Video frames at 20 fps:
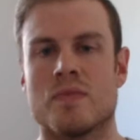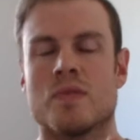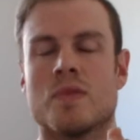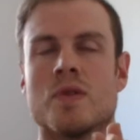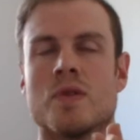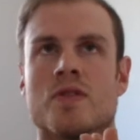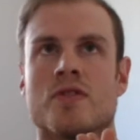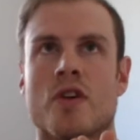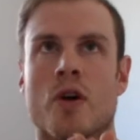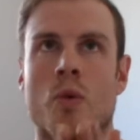
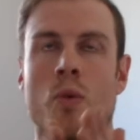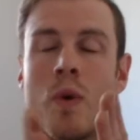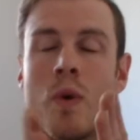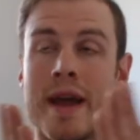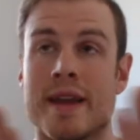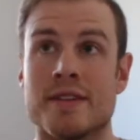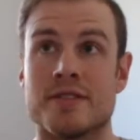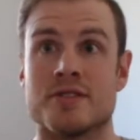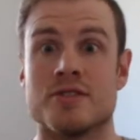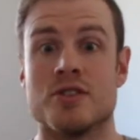So
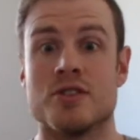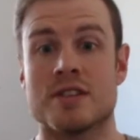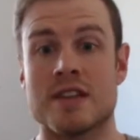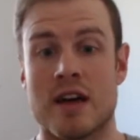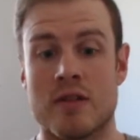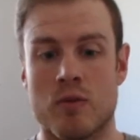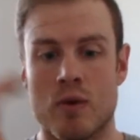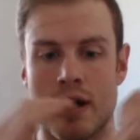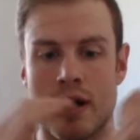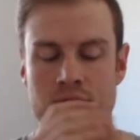where does New
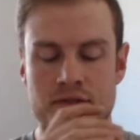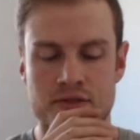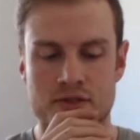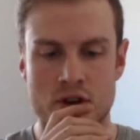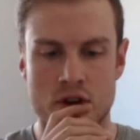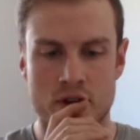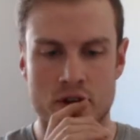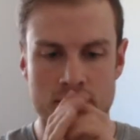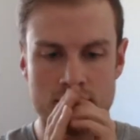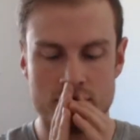South Wales
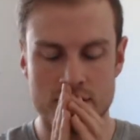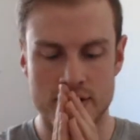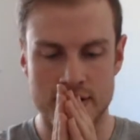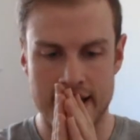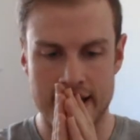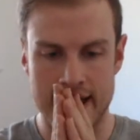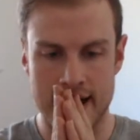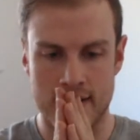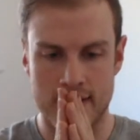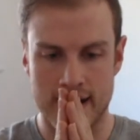turn to
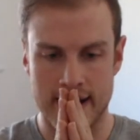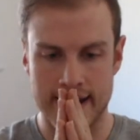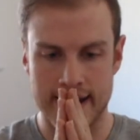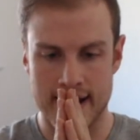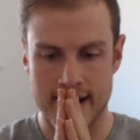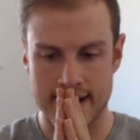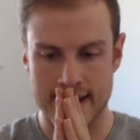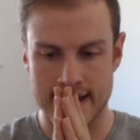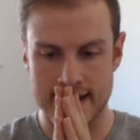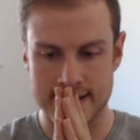now?
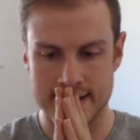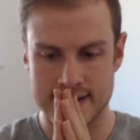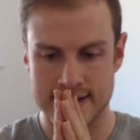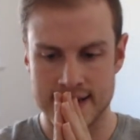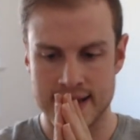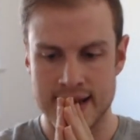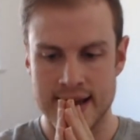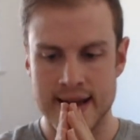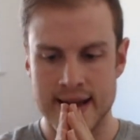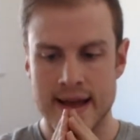I
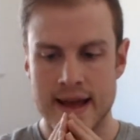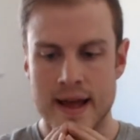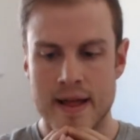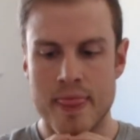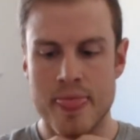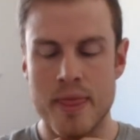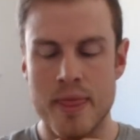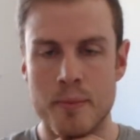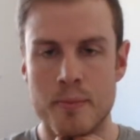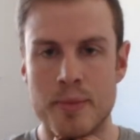guess
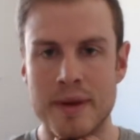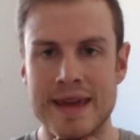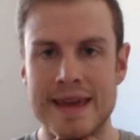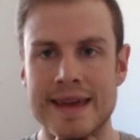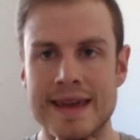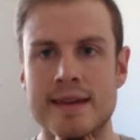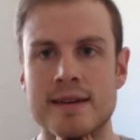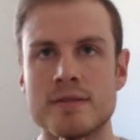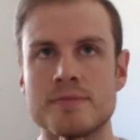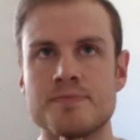the big